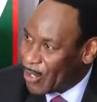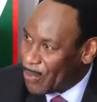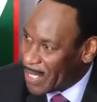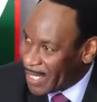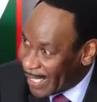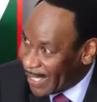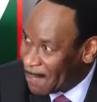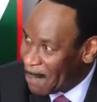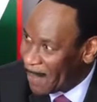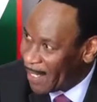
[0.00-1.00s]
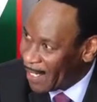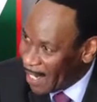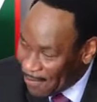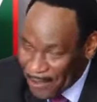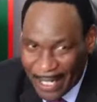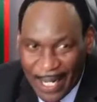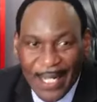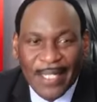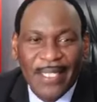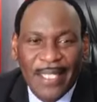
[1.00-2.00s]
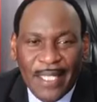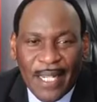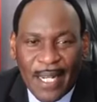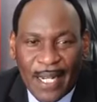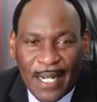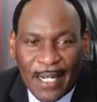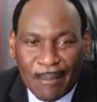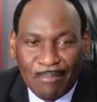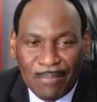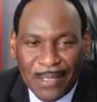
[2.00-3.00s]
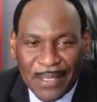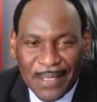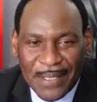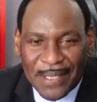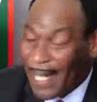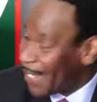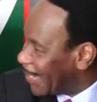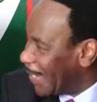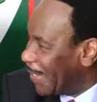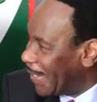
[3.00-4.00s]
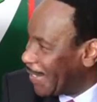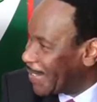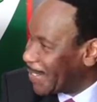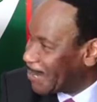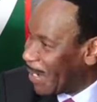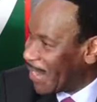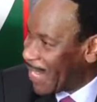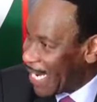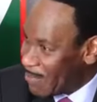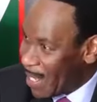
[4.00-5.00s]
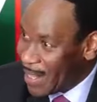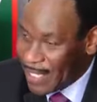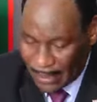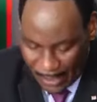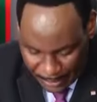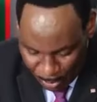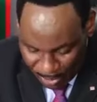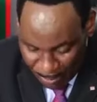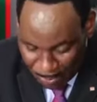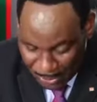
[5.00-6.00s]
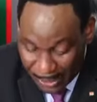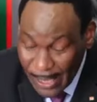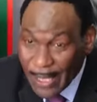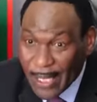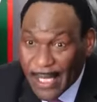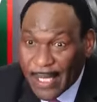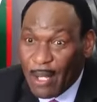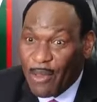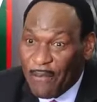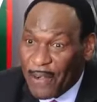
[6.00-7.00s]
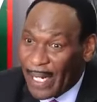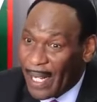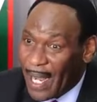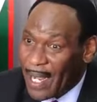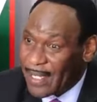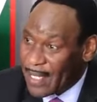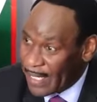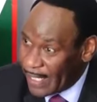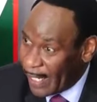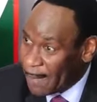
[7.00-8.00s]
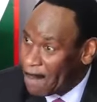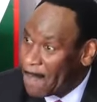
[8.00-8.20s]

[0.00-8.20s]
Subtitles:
Committee in Africa. In the last, I think this is my third month since I was appointed. South Africa has the chair.